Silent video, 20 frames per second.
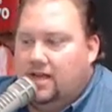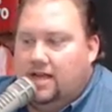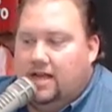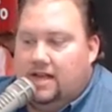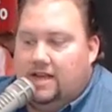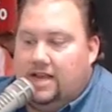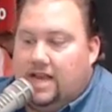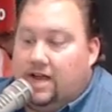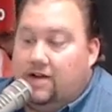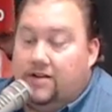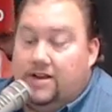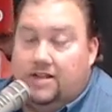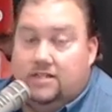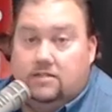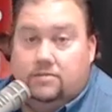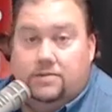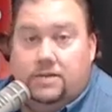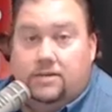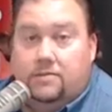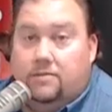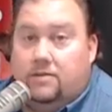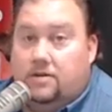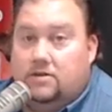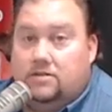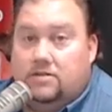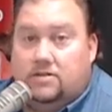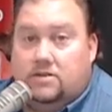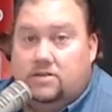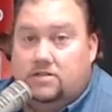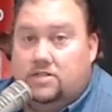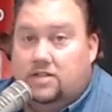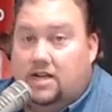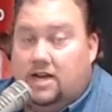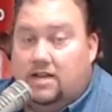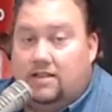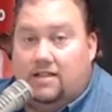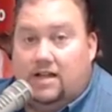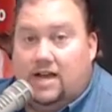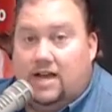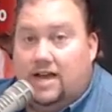nowadays people are searching
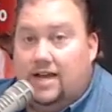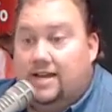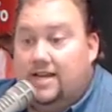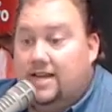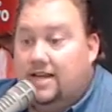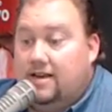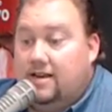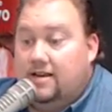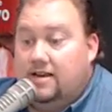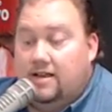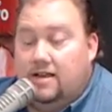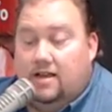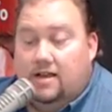online, and